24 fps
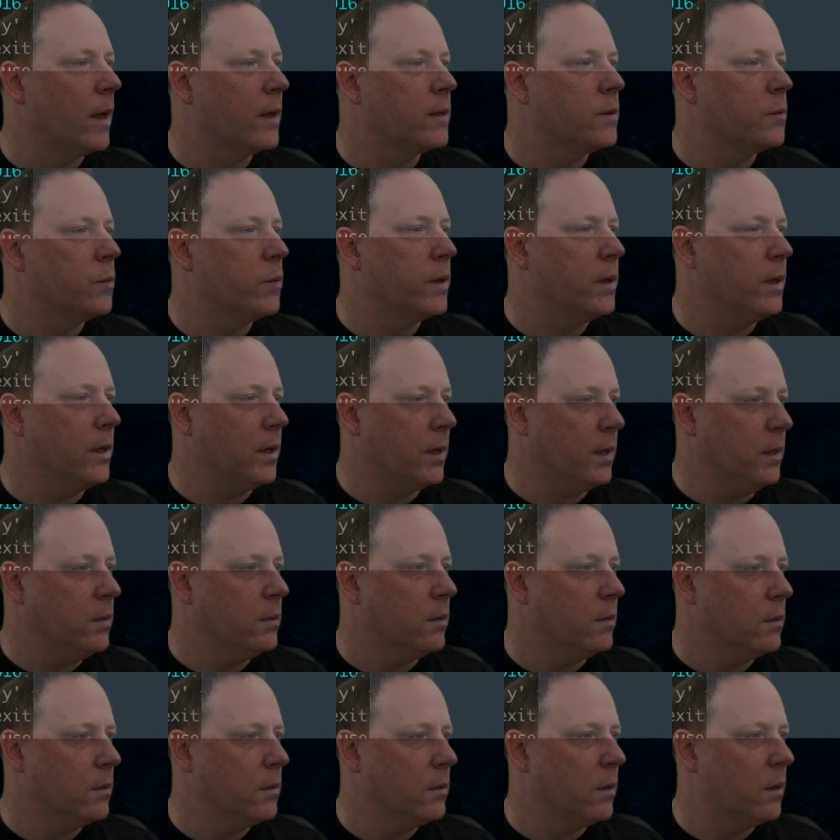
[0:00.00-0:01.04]
That's pretty
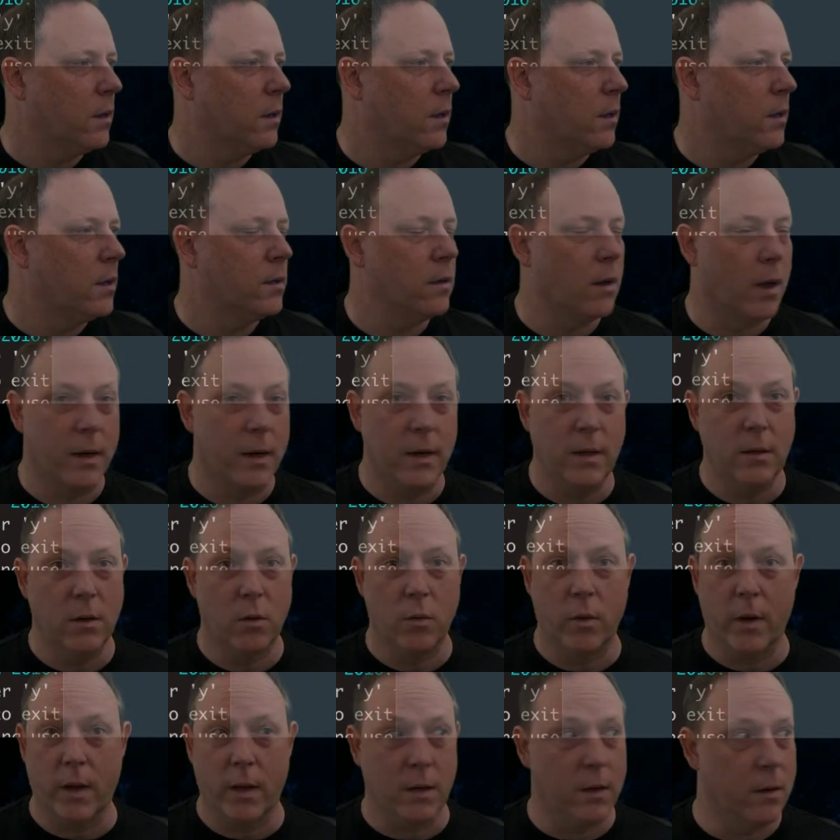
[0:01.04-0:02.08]
neat. I didn't
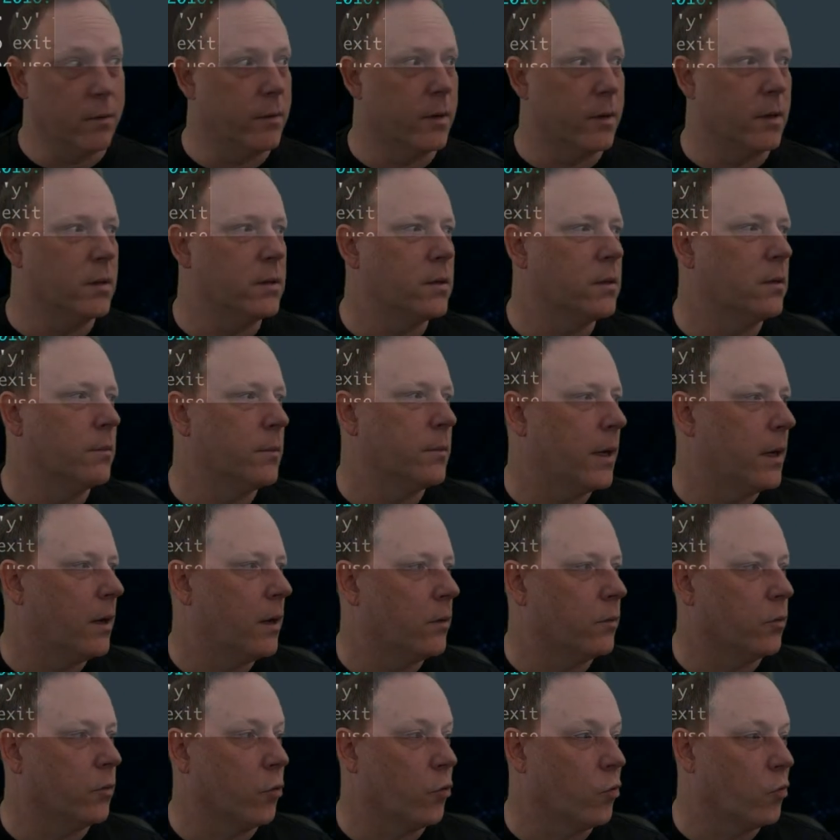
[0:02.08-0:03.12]
know any of this
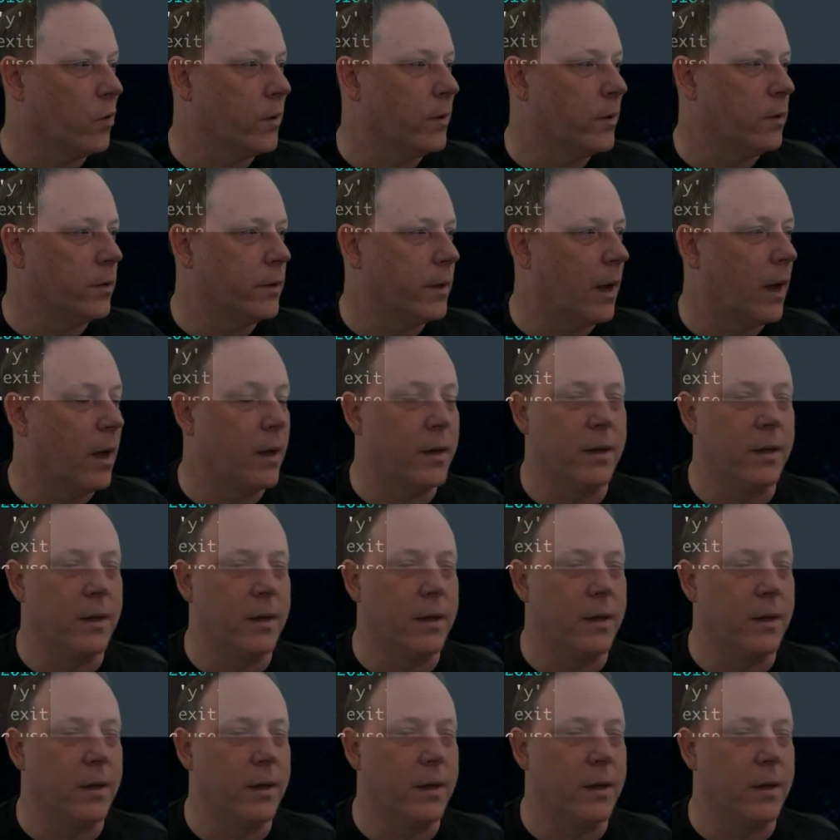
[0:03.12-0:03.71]
about Royal.